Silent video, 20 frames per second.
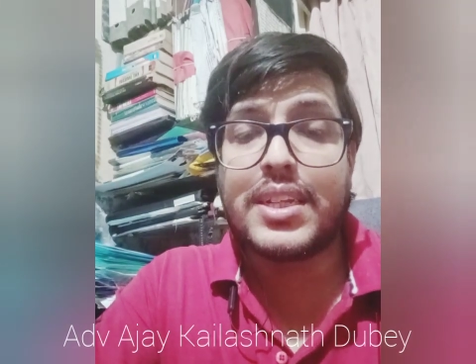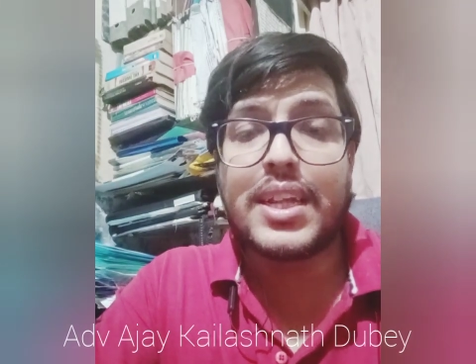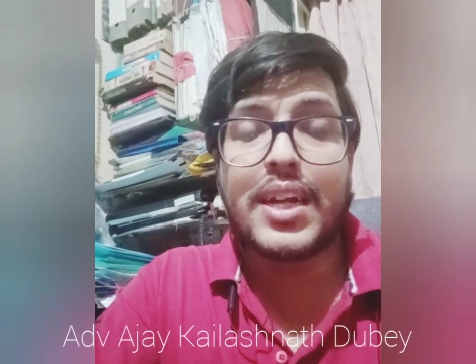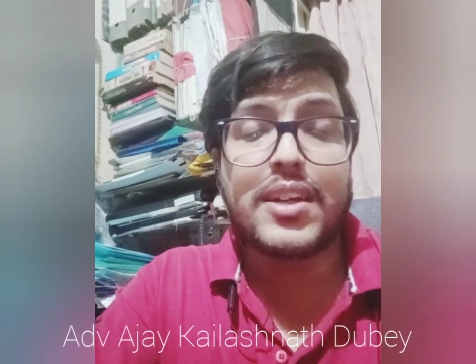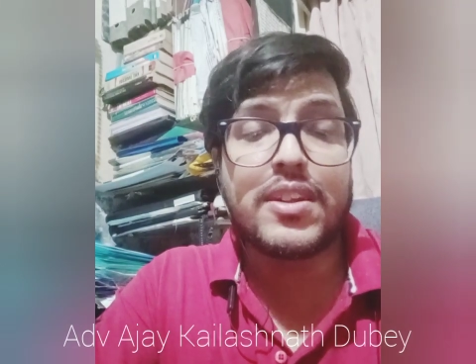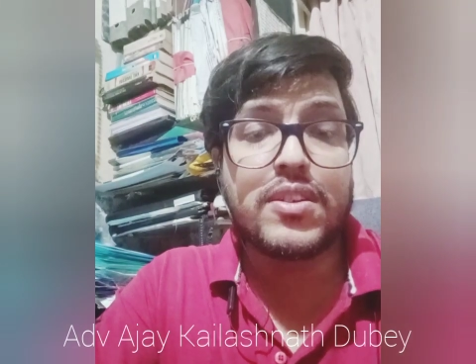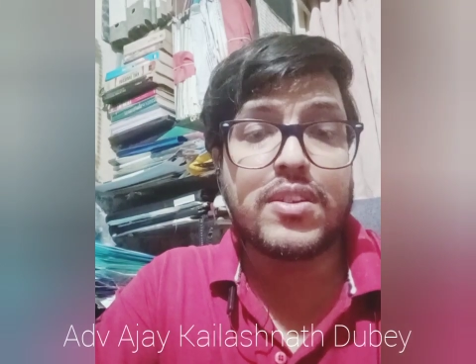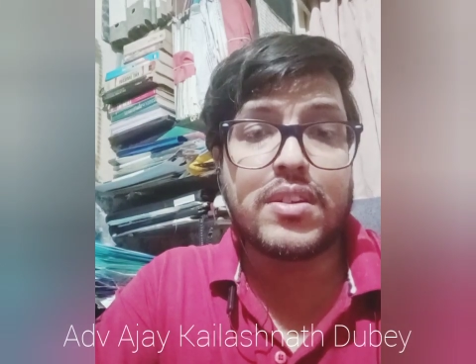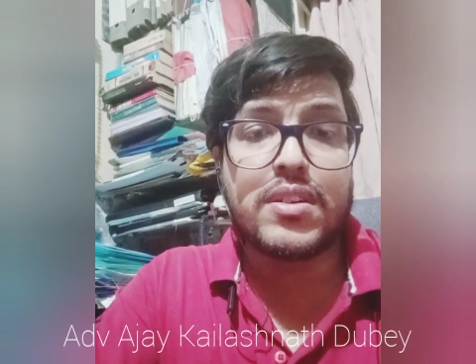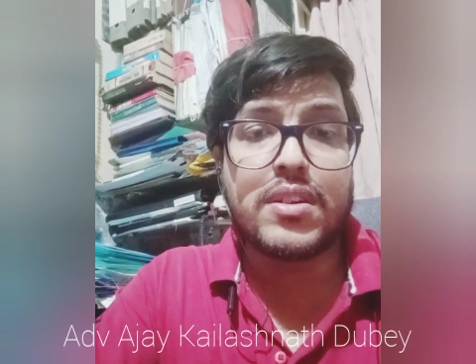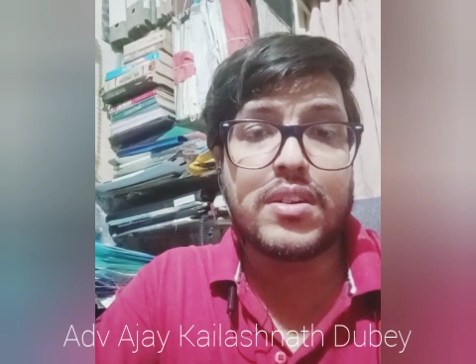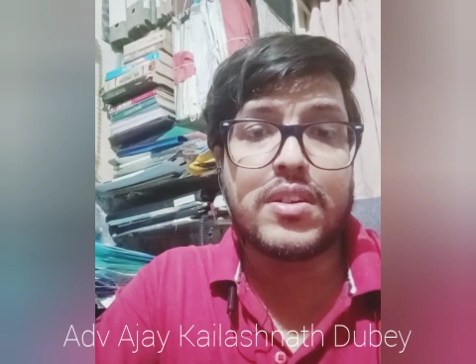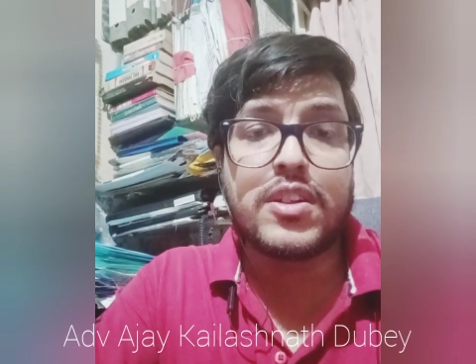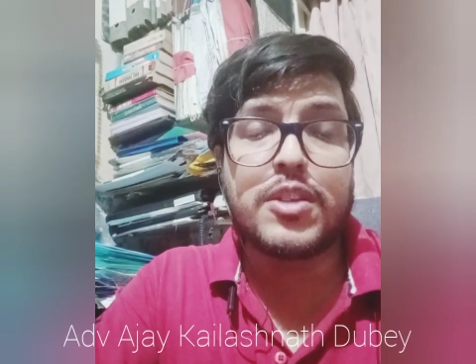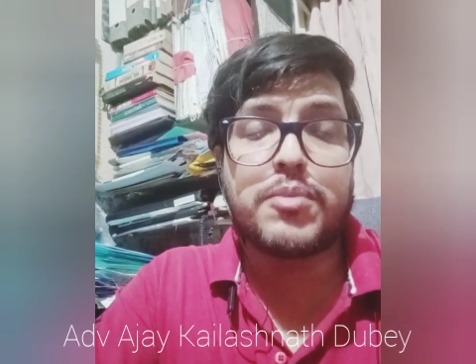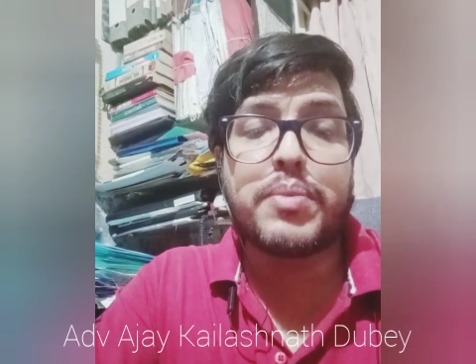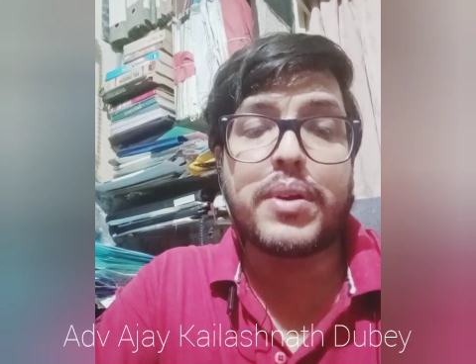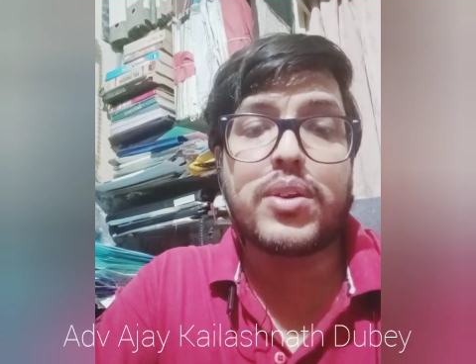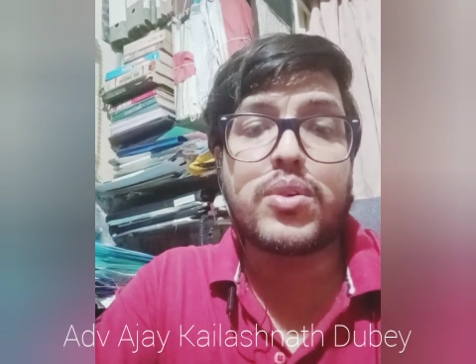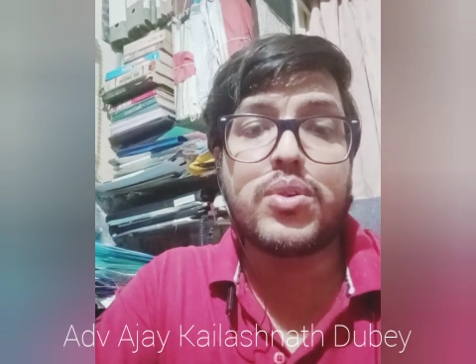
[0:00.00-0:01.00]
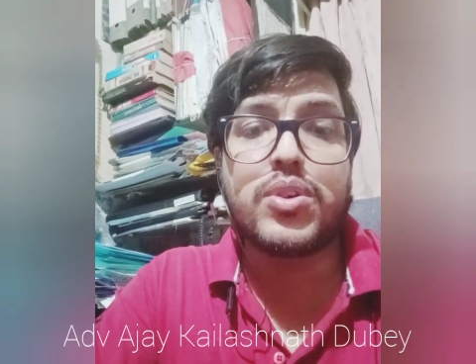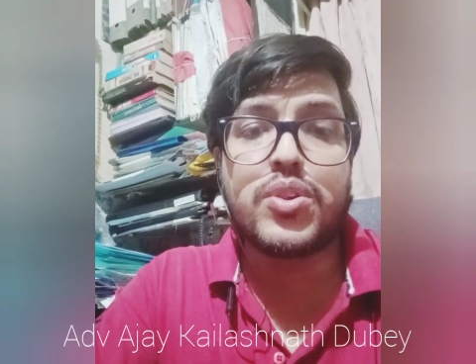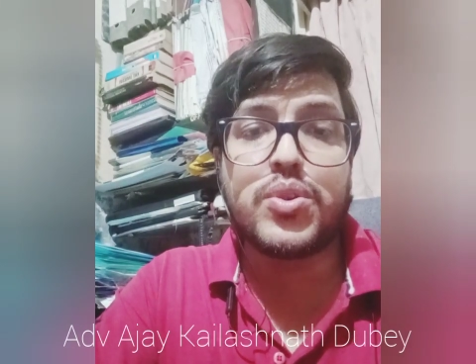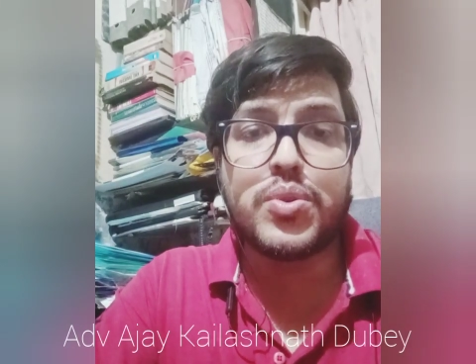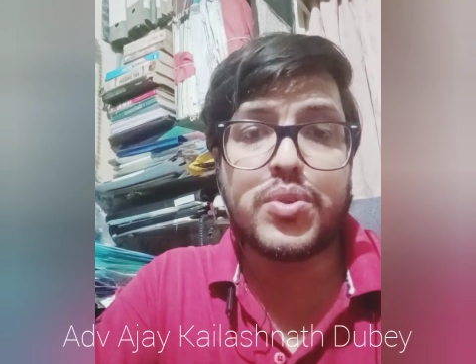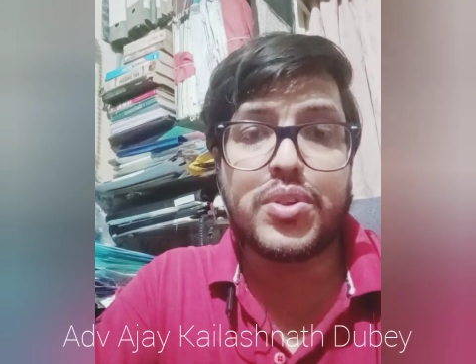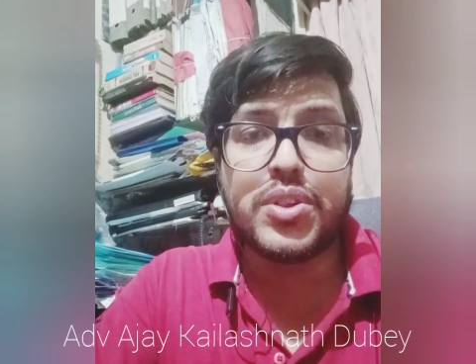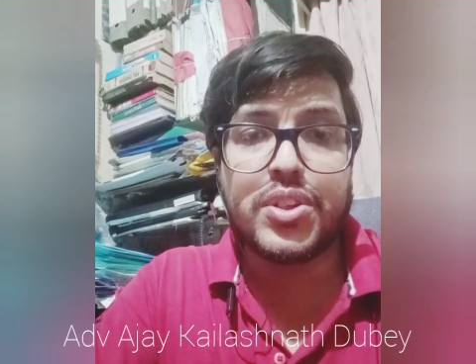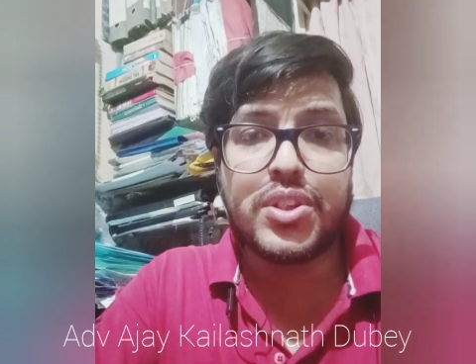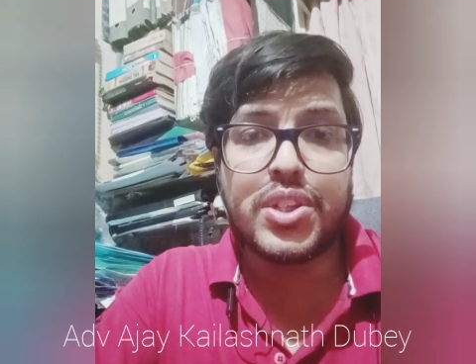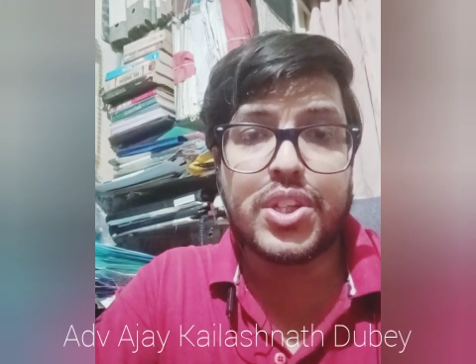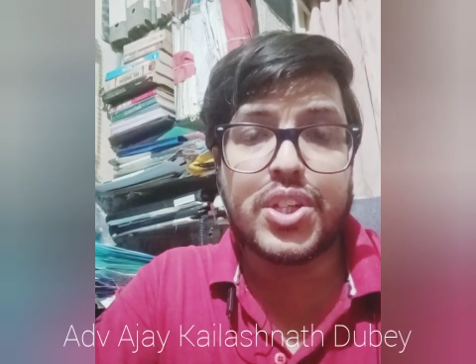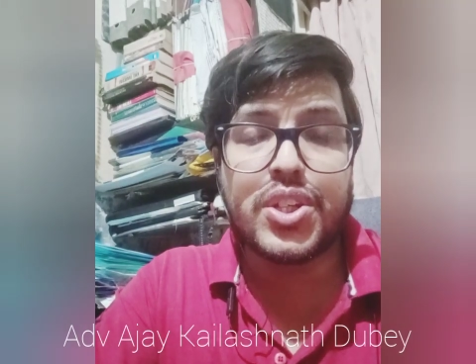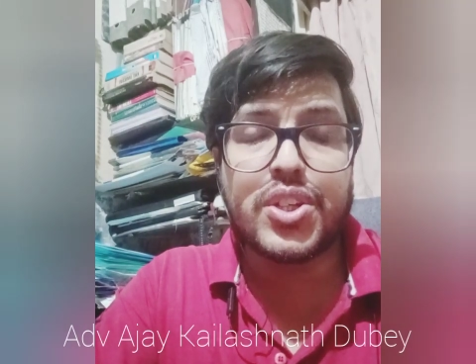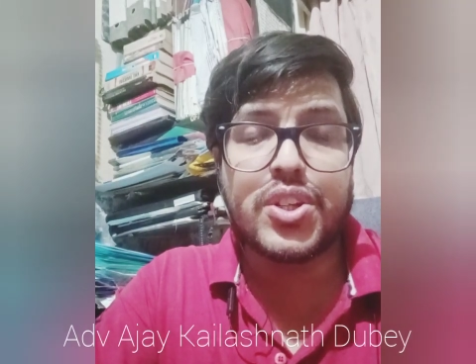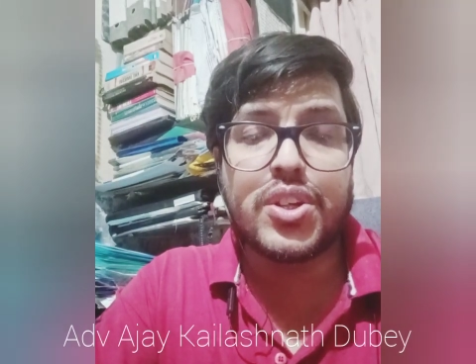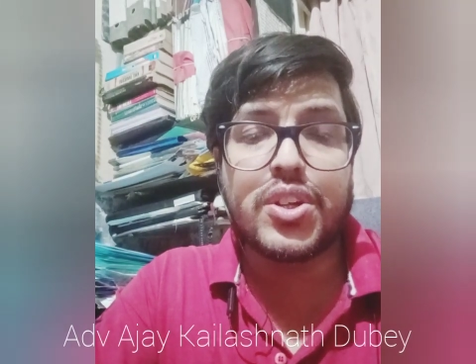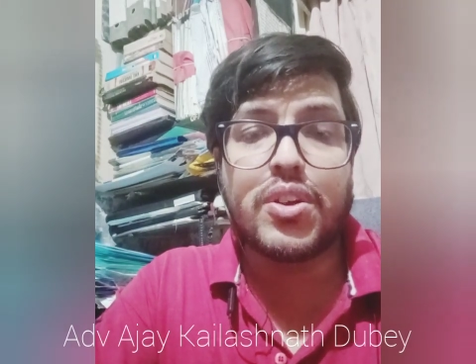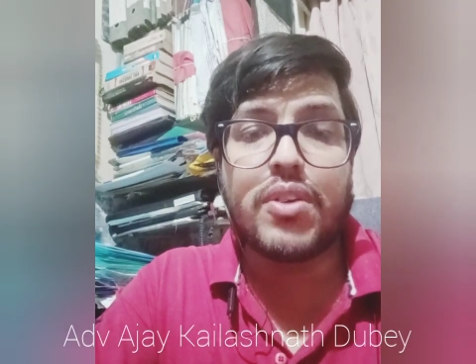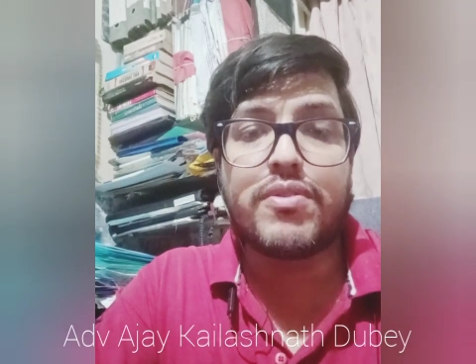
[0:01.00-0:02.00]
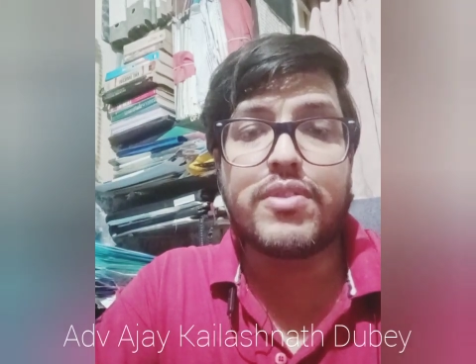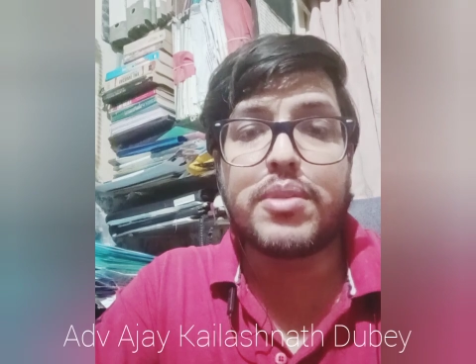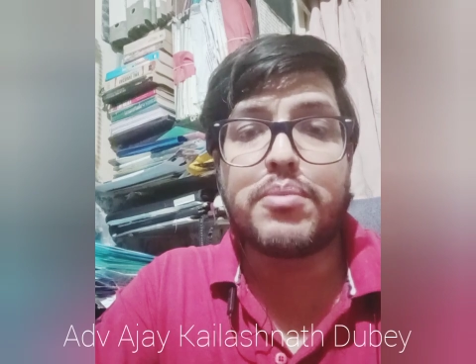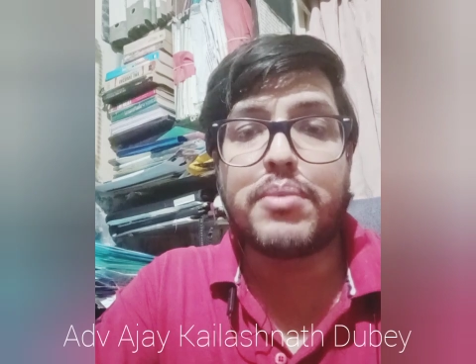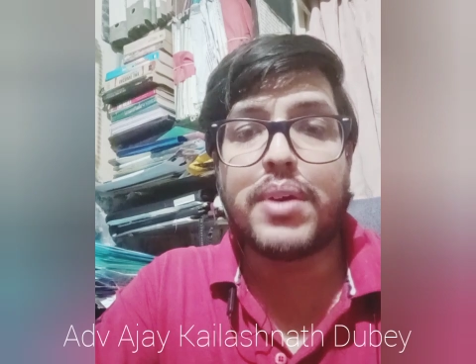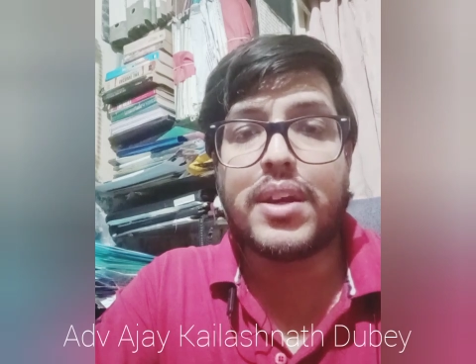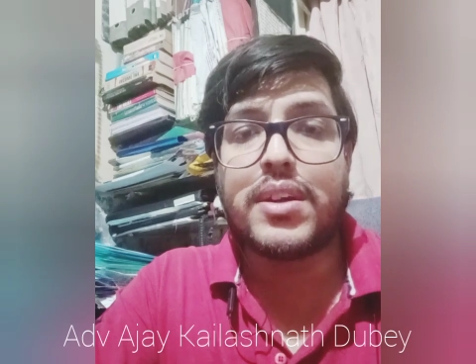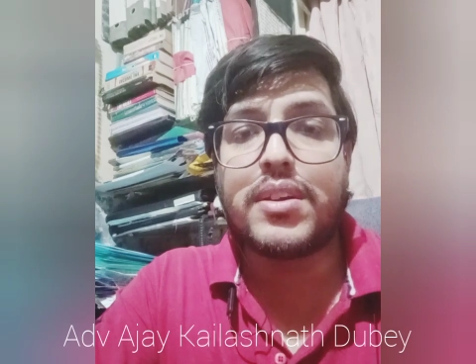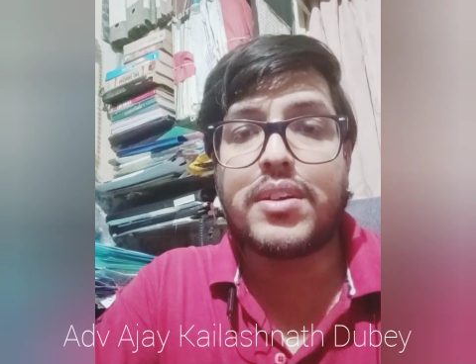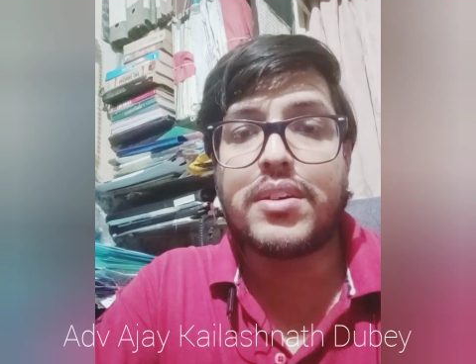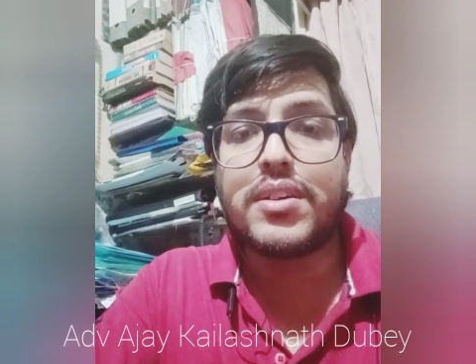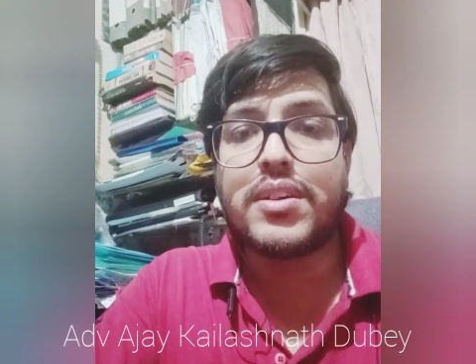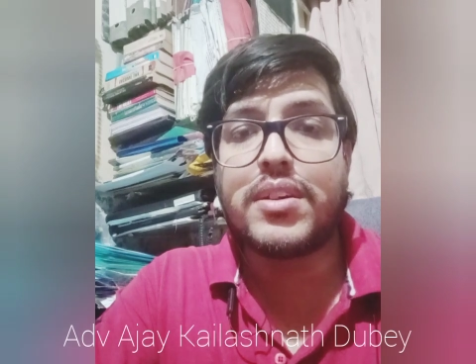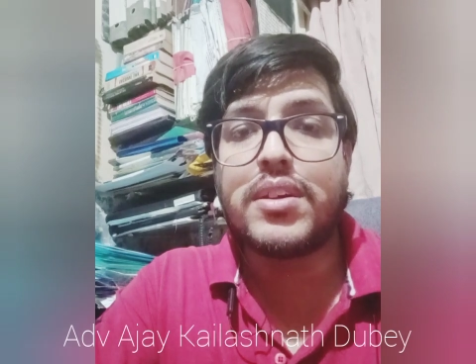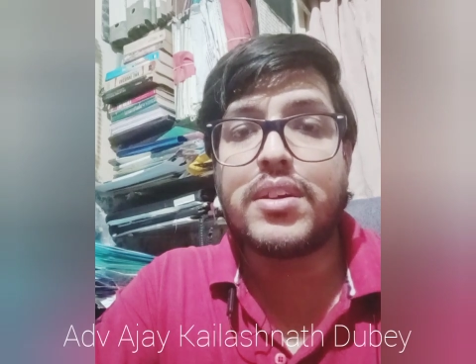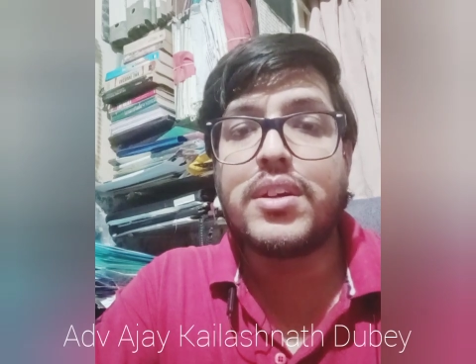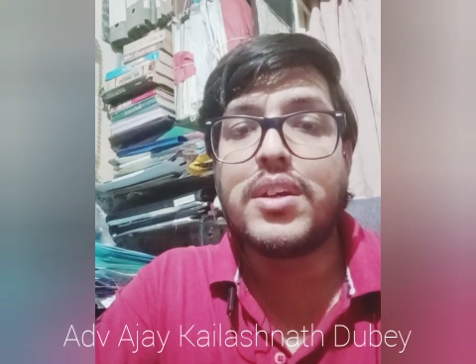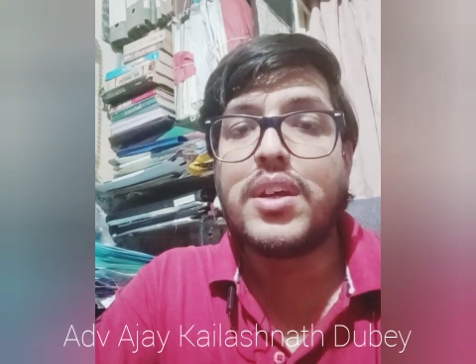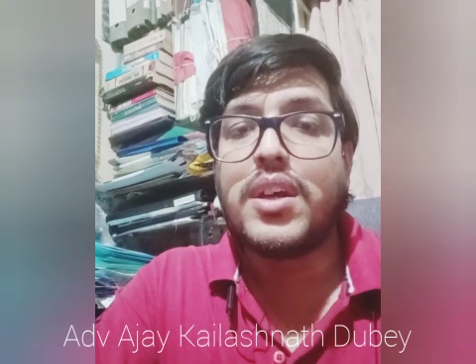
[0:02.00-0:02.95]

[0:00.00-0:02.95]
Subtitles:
that is respect to a jurisdiction of the matter,